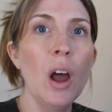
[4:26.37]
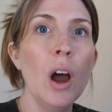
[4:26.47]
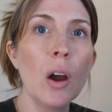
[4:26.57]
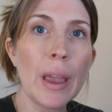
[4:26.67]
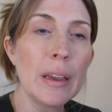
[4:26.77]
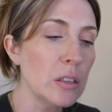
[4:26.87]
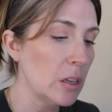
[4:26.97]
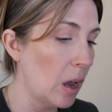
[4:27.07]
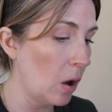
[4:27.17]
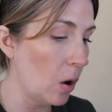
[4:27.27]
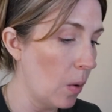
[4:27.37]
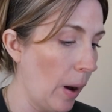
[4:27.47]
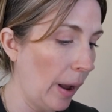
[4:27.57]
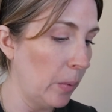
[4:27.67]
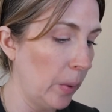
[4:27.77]
okay, so
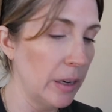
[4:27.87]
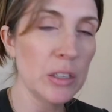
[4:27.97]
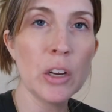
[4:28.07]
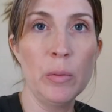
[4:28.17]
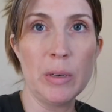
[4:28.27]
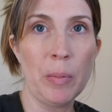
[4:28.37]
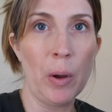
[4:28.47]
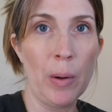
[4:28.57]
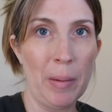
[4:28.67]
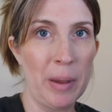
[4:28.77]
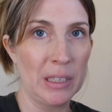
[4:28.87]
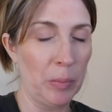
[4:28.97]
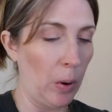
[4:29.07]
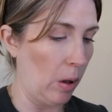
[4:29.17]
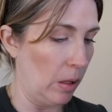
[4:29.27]
I went to Home Depot and I picked up
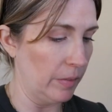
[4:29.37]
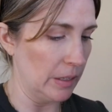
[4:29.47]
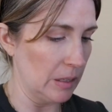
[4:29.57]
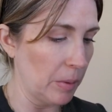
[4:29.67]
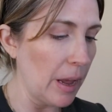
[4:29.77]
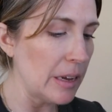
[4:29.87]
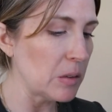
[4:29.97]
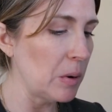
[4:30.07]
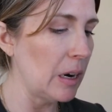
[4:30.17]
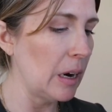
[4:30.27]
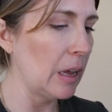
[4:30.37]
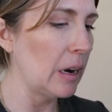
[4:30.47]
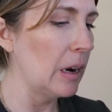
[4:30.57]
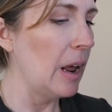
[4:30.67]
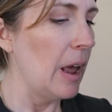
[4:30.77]
all of the supplies we
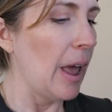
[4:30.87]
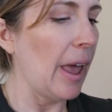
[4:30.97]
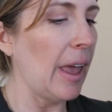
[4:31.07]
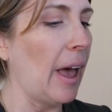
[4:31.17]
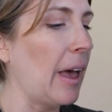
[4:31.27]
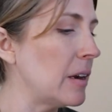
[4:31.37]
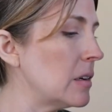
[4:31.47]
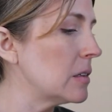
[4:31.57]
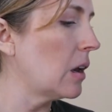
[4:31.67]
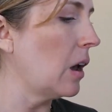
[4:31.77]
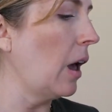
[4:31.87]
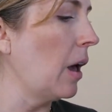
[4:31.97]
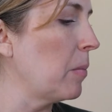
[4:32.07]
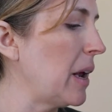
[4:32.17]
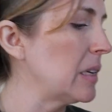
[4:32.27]
needed. And
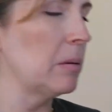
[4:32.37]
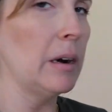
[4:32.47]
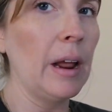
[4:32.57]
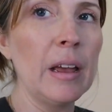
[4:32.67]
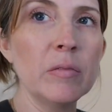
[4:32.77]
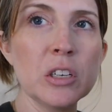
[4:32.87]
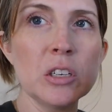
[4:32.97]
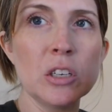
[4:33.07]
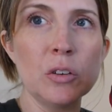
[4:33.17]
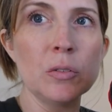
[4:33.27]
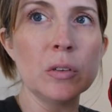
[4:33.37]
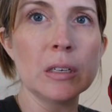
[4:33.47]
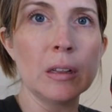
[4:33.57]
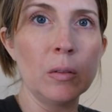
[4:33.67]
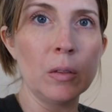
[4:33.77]
uh, my husband and I have just used
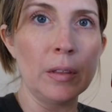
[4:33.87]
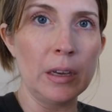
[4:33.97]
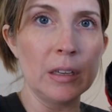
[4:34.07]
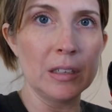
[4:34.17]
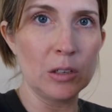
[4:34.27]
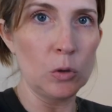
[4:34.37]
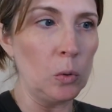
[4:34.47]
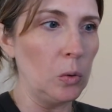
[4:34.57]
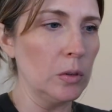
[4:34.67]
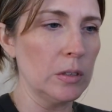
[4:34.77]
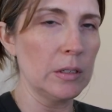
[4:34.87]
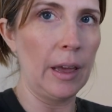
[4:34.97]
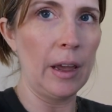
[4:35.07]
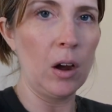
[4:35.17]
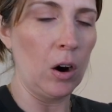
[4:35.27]
these tools.
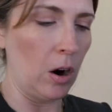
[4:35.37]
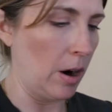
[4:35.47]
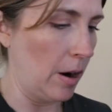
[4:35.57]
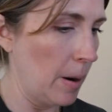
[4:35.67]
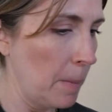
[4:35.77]
They are